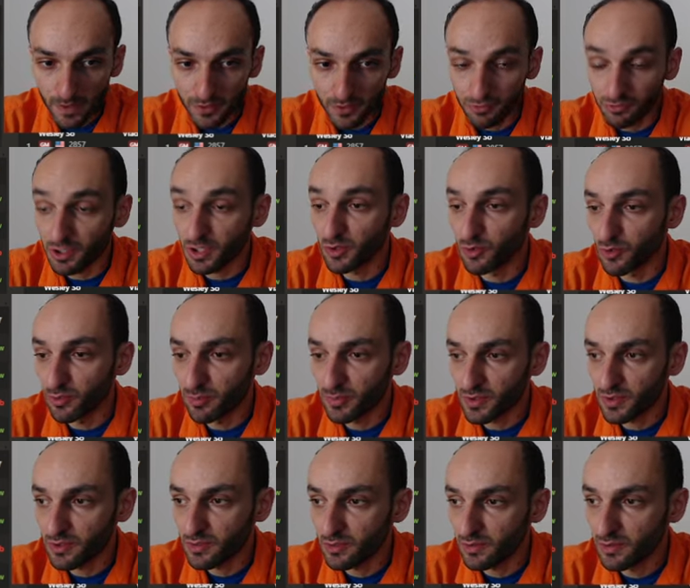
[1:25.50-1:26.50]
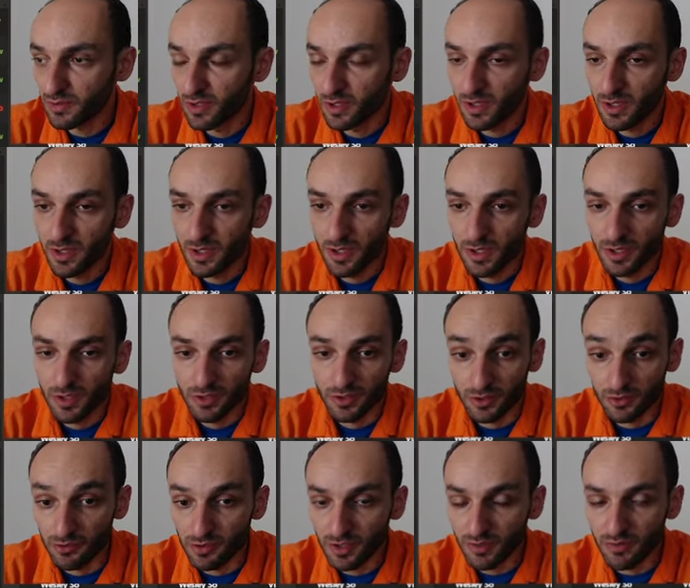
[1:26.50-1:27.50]
three groups
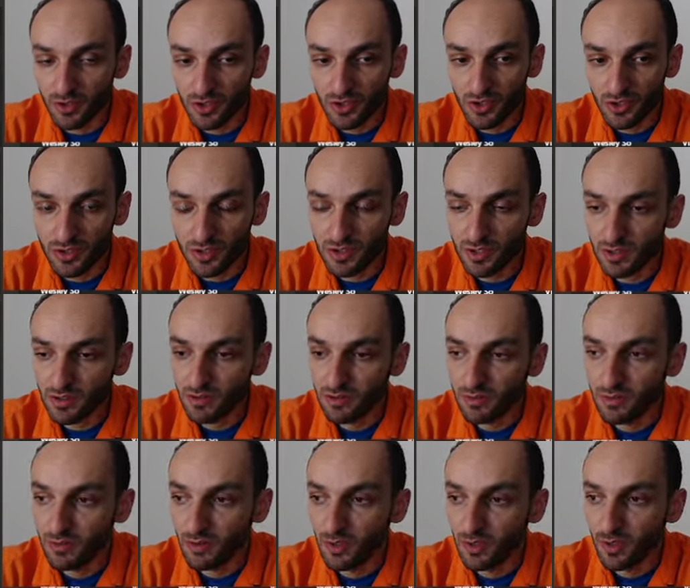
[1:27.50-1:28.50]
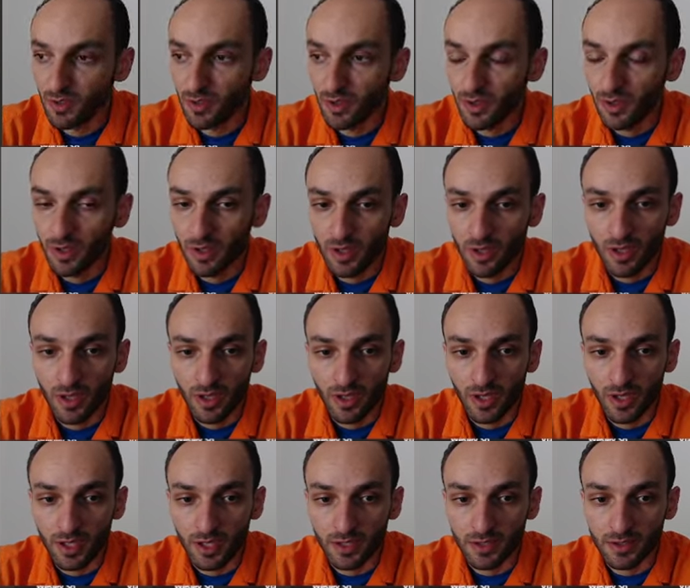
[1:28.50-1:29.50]
three divisions
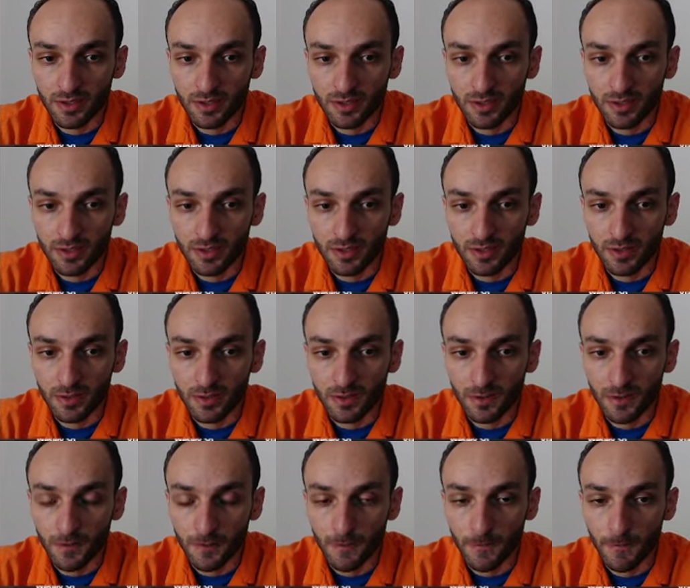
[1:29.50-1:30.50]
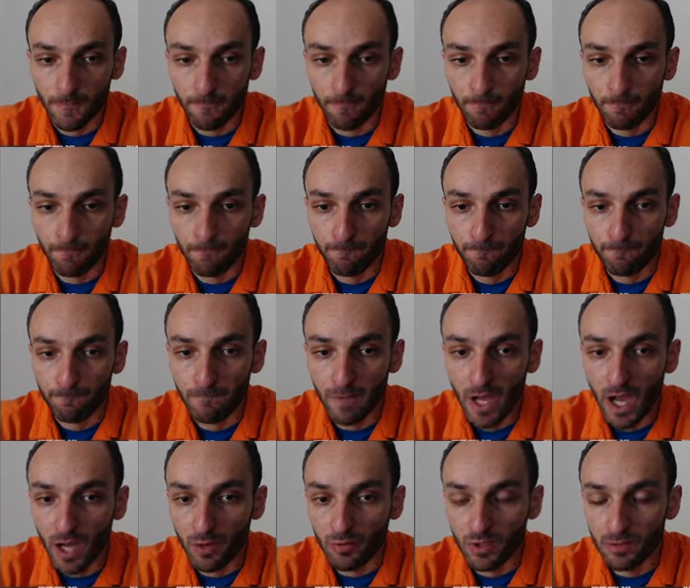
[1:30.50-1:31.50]
and uh,
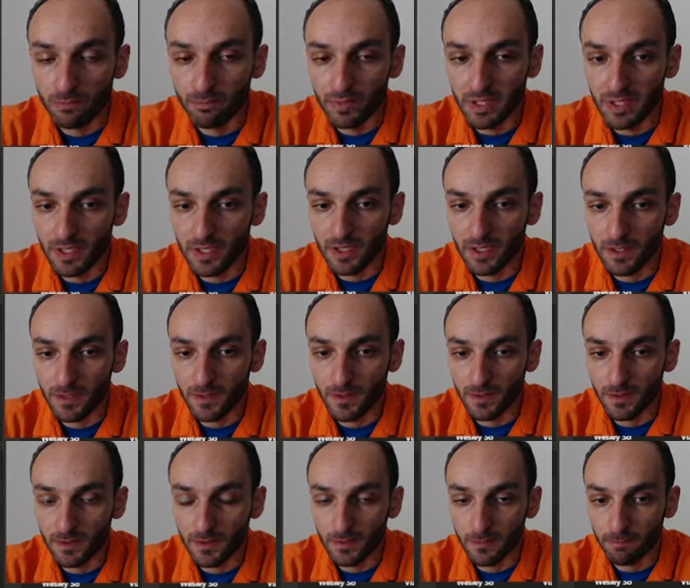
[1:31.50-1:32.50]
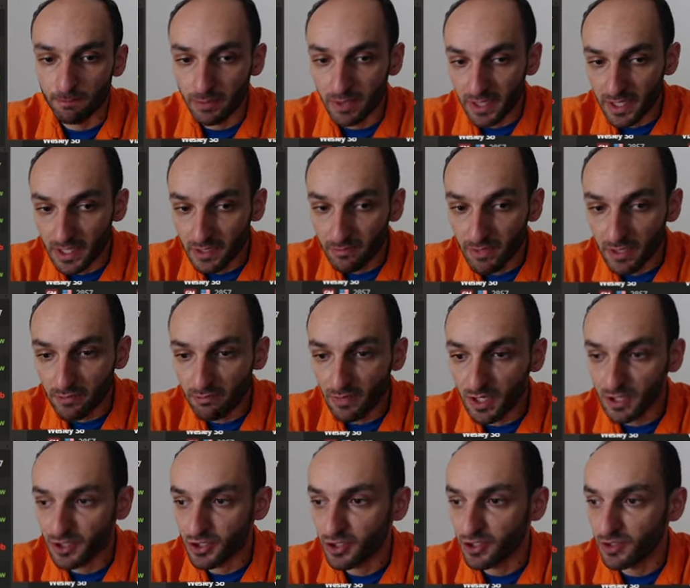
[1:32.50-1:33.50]
I will be playing my
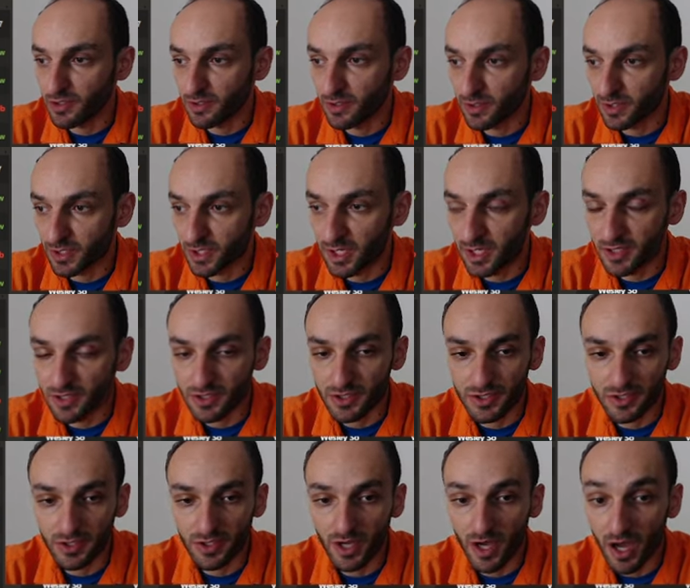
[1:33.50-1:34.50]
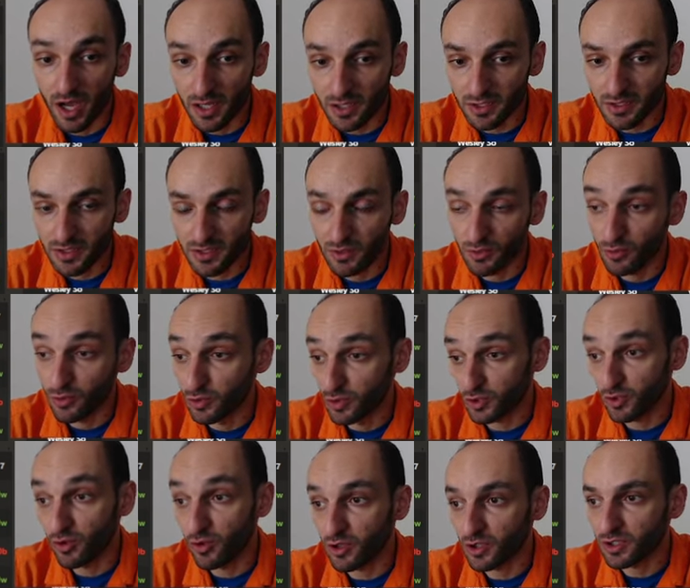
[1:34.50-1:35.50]
match against Hans who
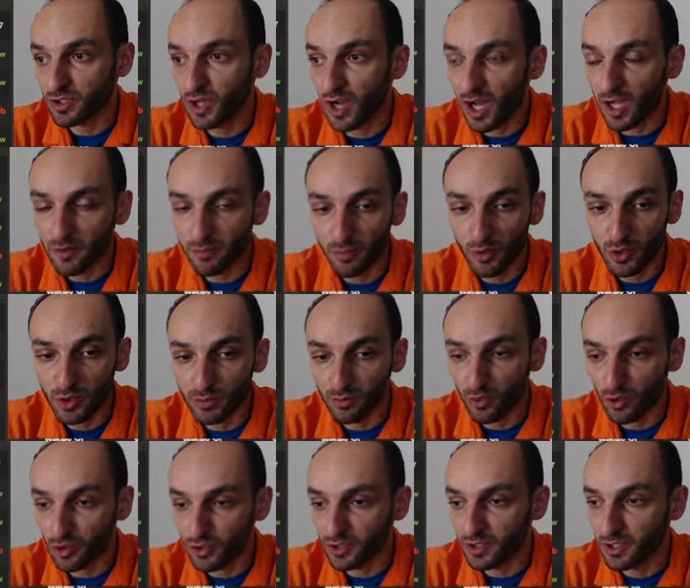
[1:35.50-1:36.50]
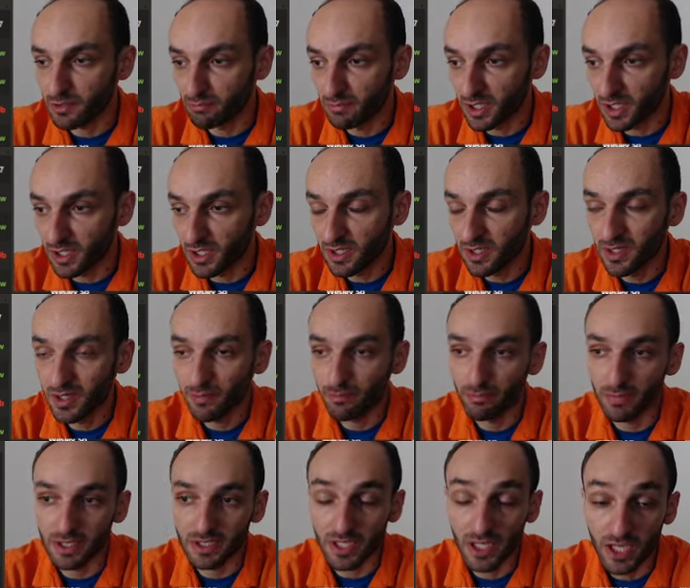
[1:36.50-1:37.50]
scored half point more than me
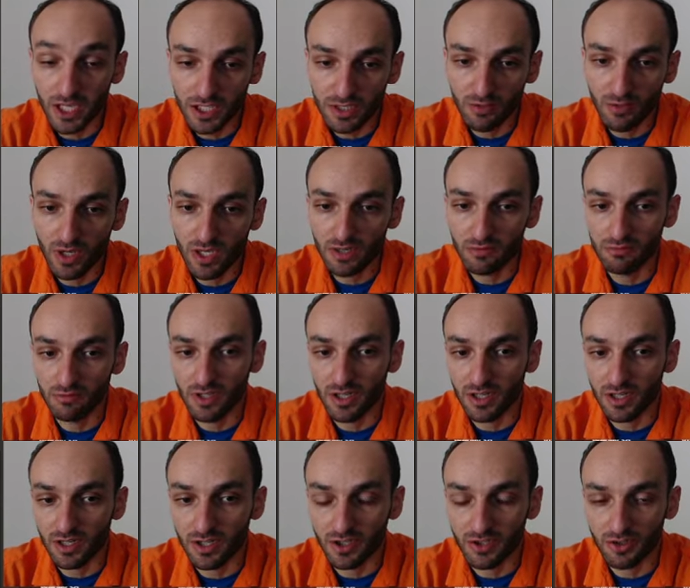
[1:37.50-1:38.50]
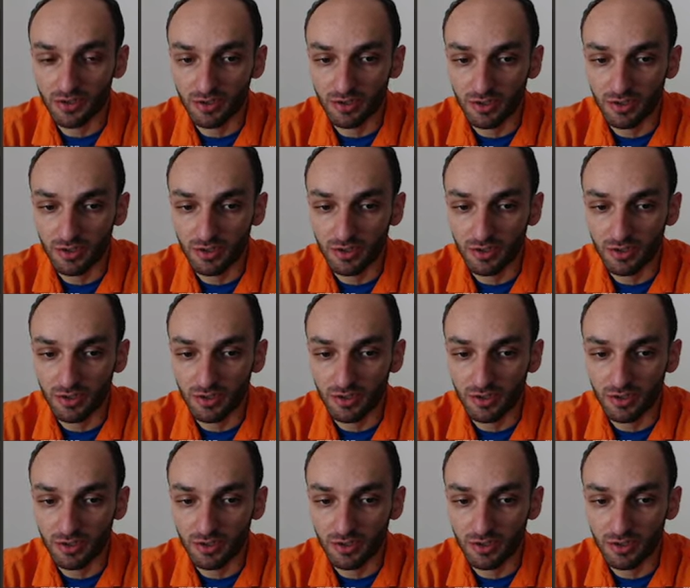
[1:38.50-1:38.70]
but anyway we are